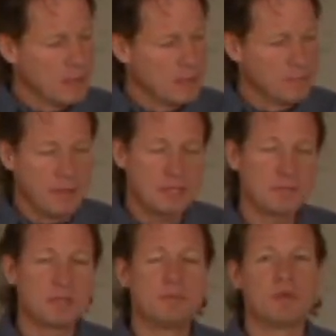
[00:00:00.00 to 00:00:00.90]
the
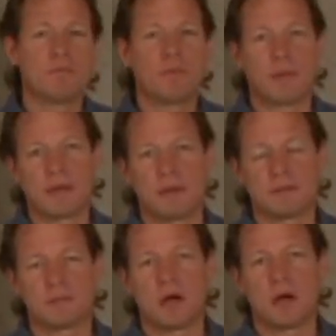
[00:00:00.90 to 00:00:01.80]
Basement to Beautiful
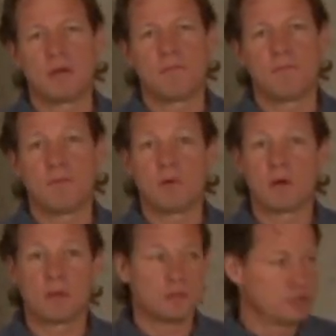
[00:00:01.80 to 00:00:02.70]
panels are
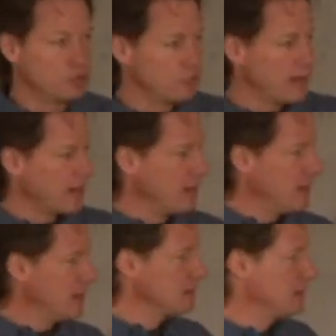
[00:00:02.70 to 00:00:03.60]
for direct
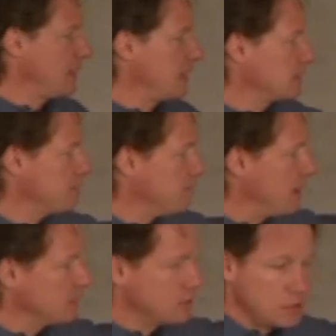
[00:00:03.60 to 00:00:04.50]
contact
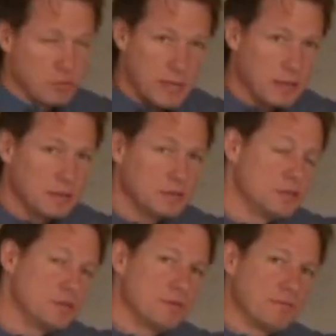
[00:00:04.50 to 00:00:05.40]
mounted directly
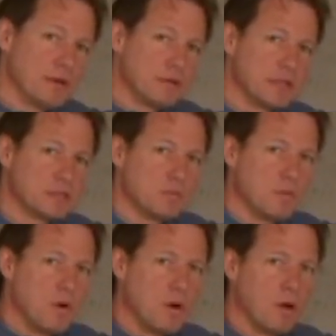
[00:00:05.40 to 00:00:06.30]
to a foundation
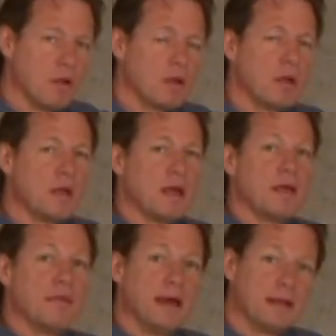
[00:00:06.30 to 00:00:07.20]
wall
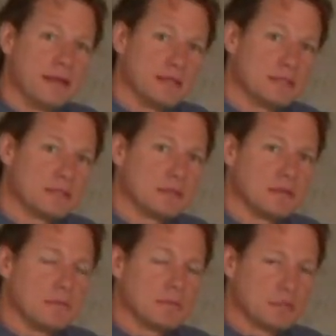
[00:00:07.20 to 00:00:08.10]
that is
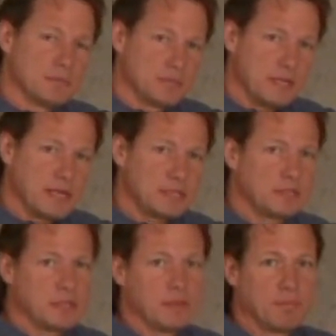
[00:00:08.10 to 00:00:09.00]

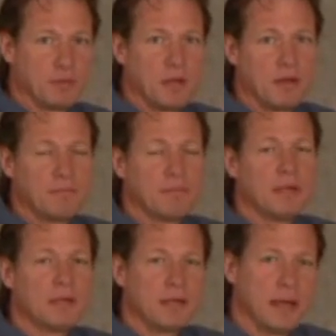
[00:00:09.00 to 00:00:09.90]
substantially plumb
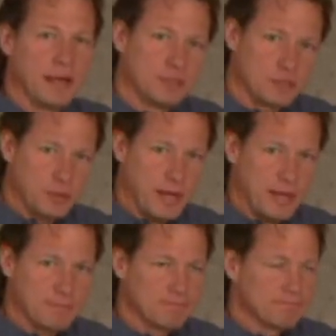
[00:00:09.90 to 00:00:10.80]
and straight.